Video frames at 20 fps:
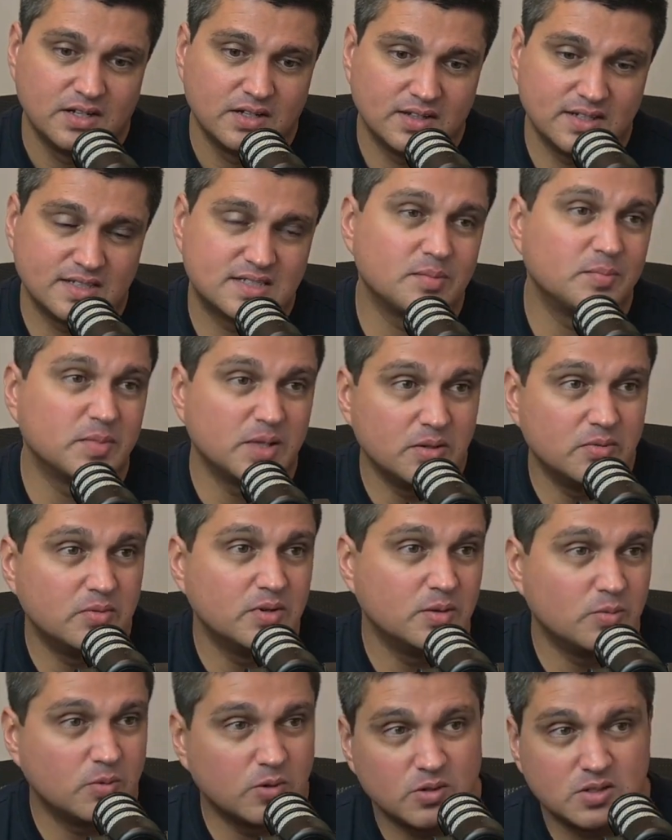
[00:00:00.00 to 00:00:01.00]
there's something you
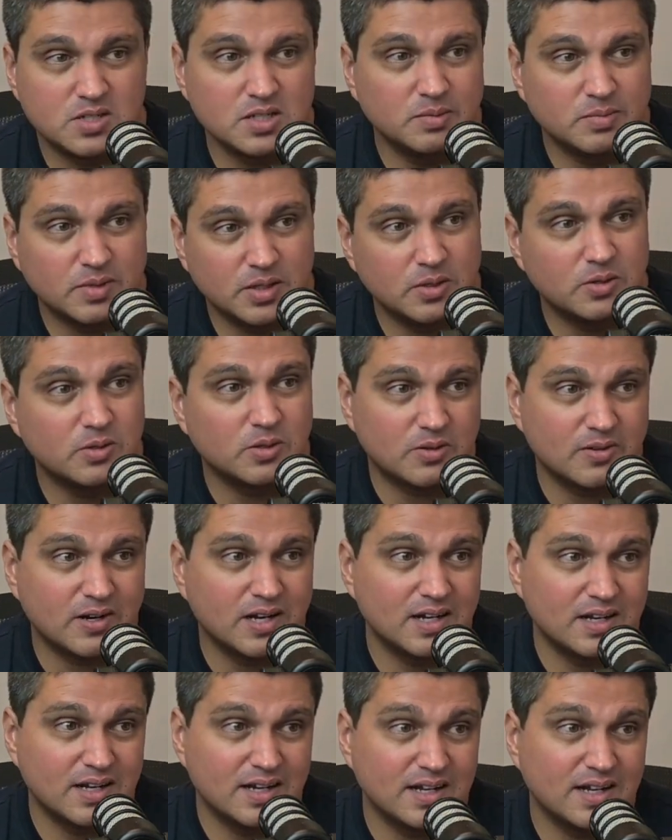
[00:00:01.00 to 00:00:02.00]
really want to do, but you're not
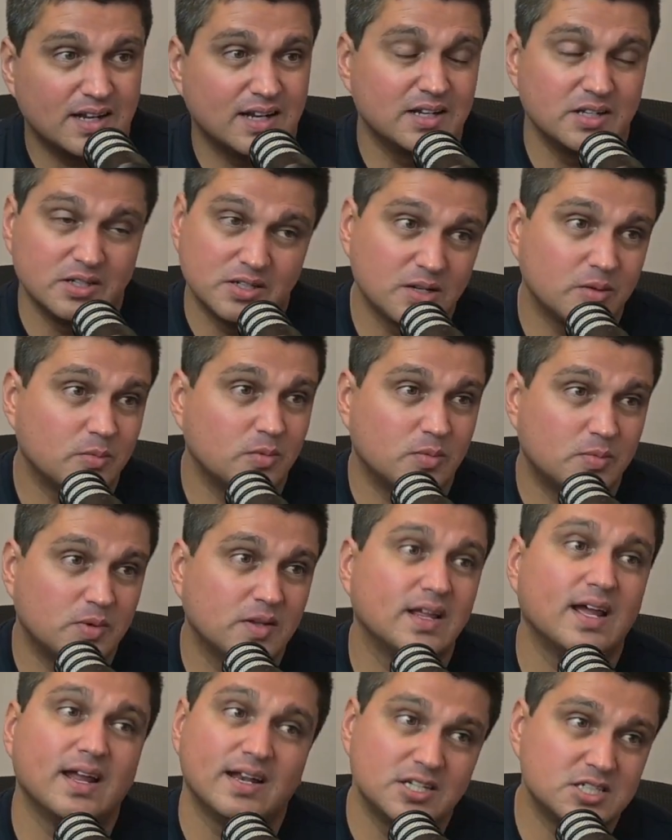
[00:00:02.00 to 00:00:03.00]
great at it and you don't want to
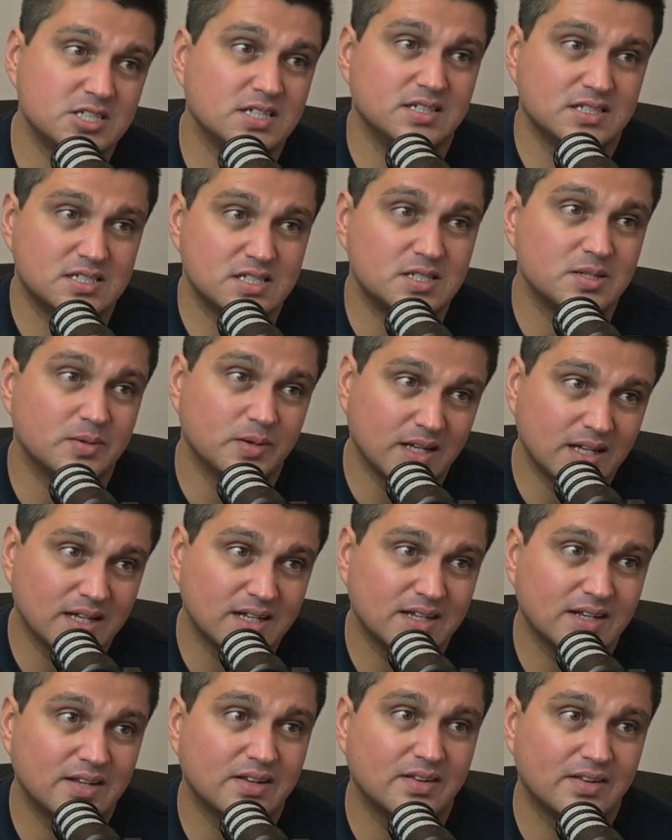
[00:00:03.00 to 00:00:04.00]
put the energy into doing
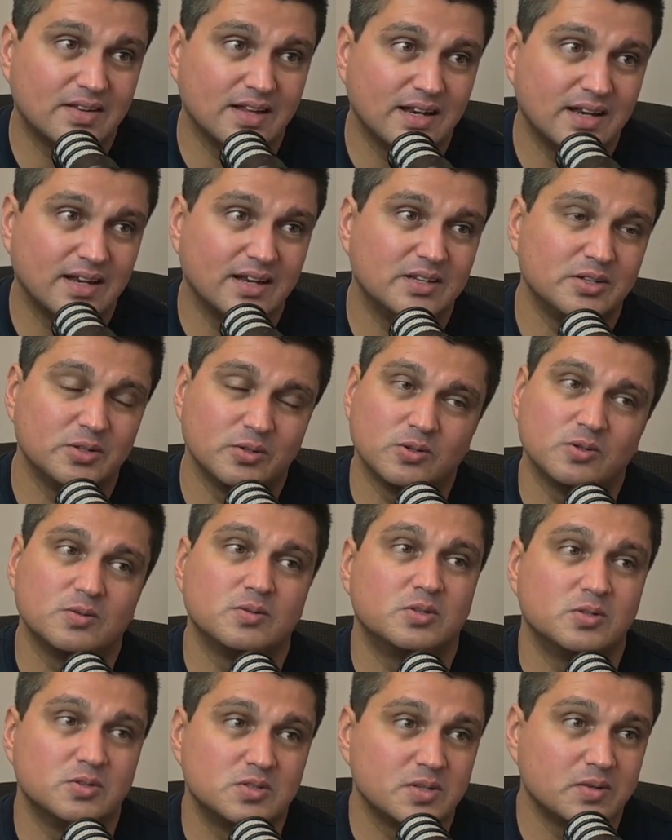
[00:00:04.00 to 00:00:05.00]
it, then
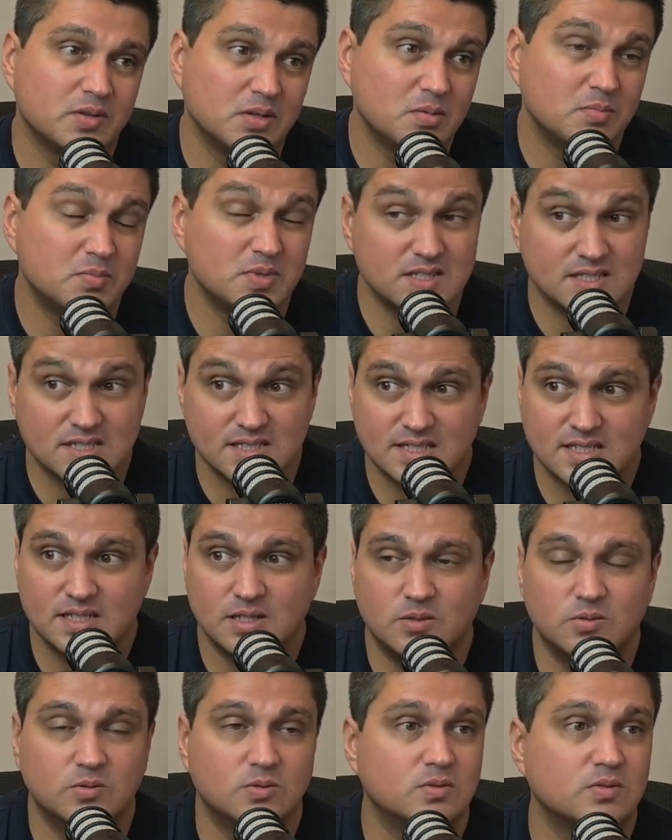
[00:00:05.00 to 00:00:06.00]
you're doing your business
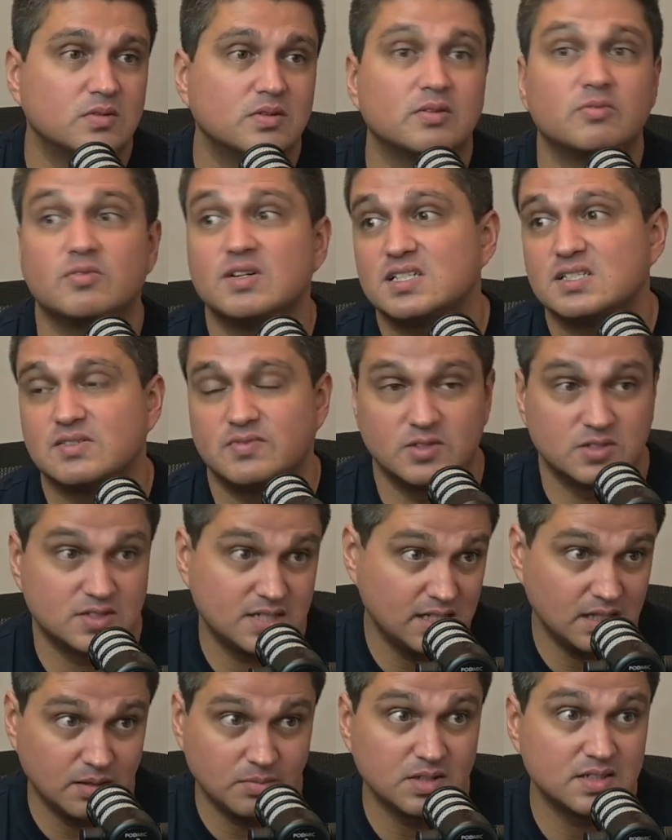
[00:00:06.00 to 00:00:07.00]
and the rest of your
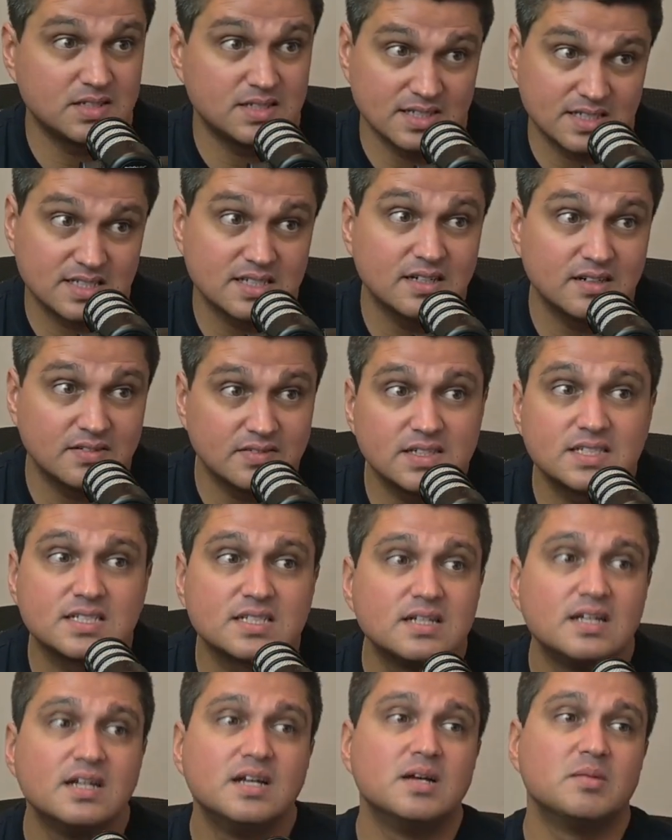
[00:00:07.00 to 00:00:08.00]
team a
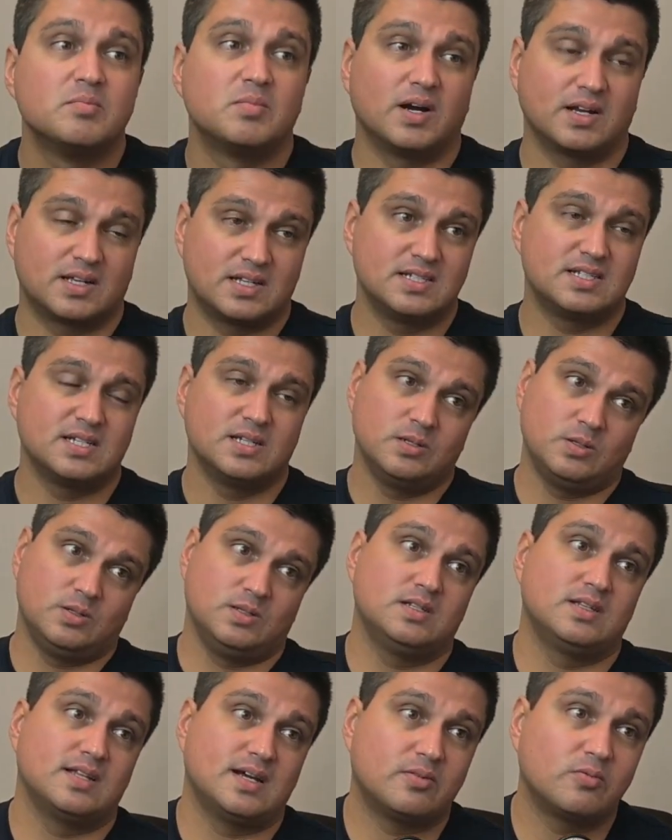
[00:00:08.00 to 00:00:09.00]
disservice by continuing
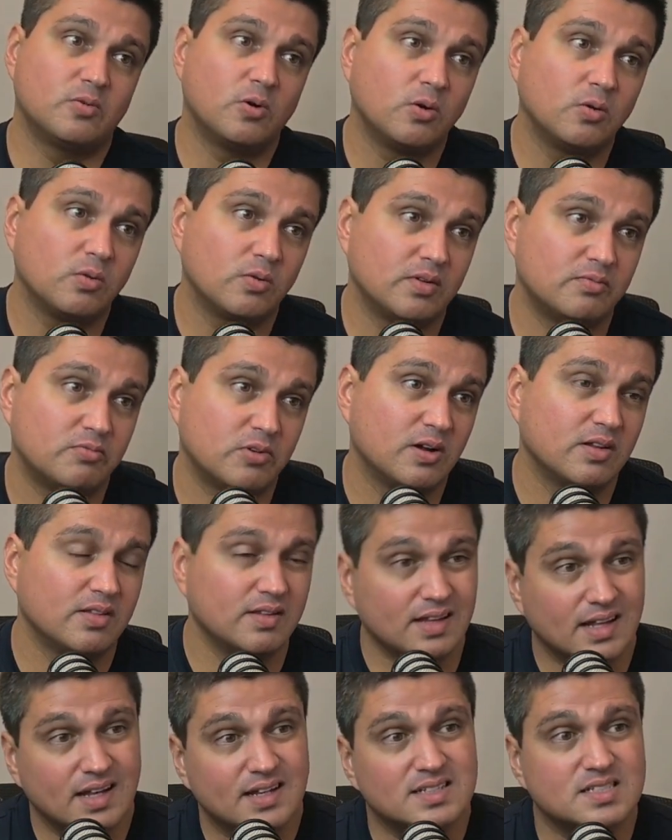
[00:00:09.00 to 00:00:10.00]
in that role rather
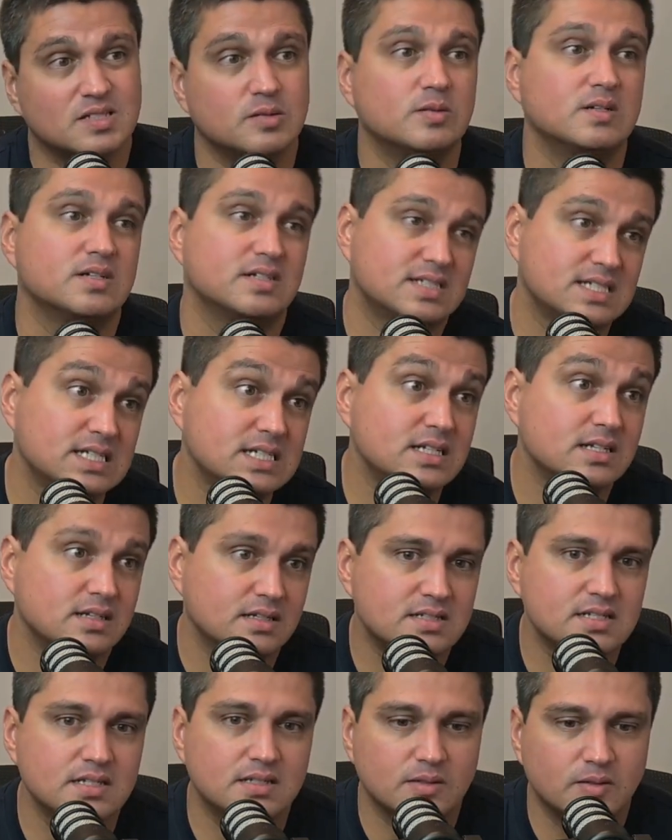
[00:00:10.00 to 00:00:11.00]
than getting someone else in
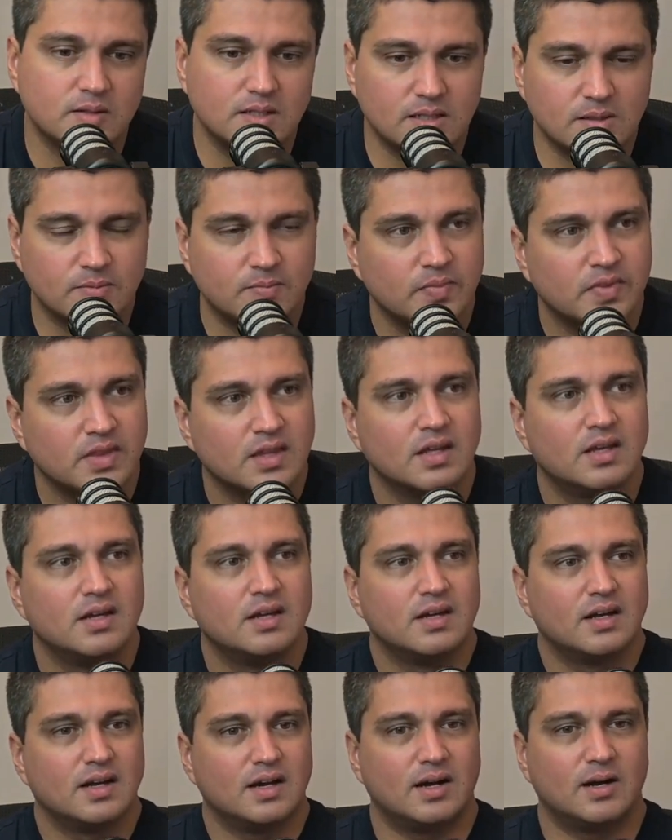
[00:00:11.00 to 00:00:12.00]
to do it.
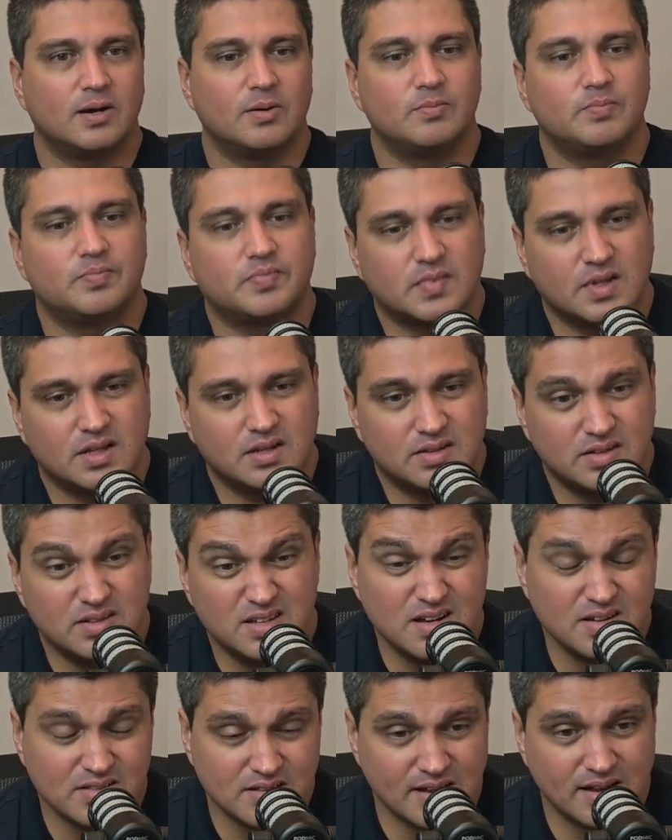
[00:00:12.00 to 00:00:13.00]

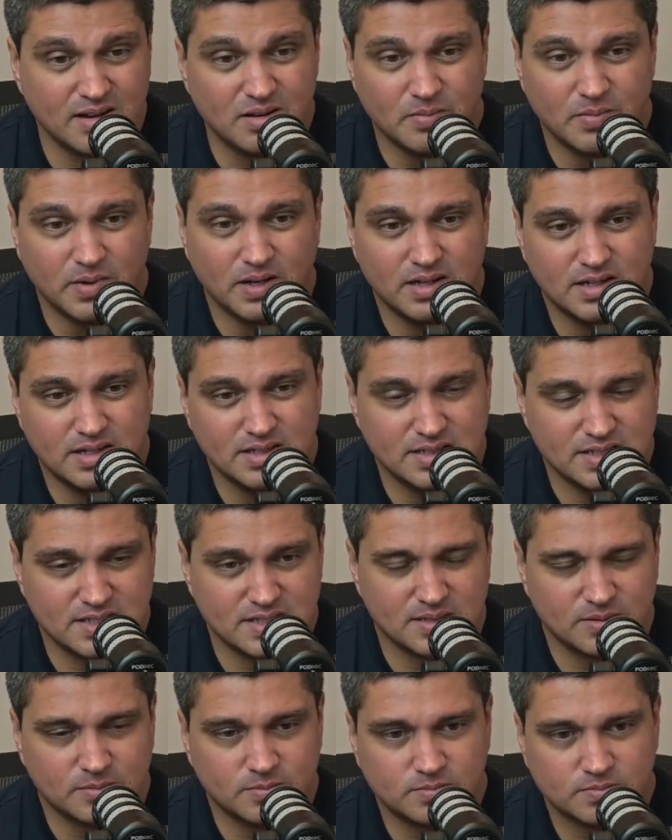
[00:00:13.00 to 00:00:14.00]
The other element
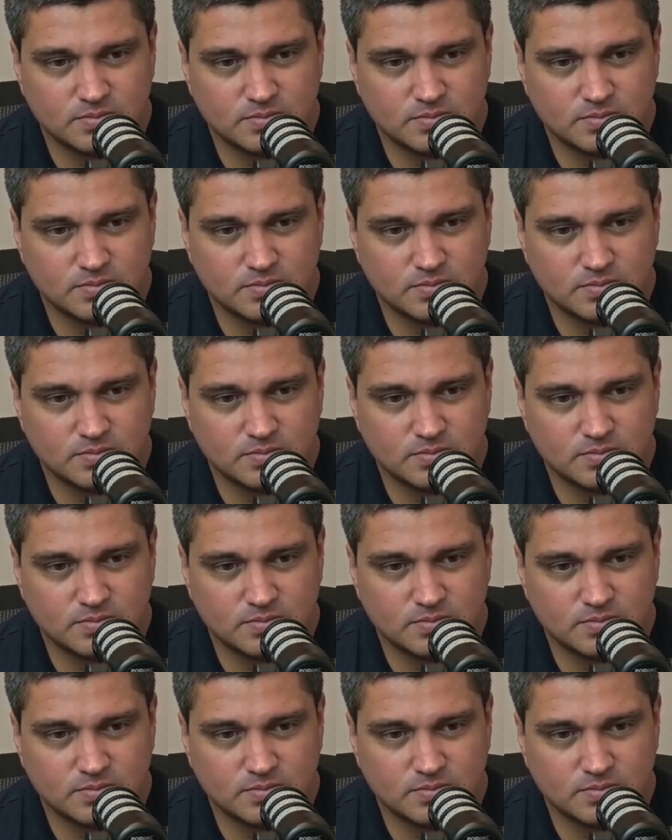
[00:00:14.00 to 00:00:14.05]
is,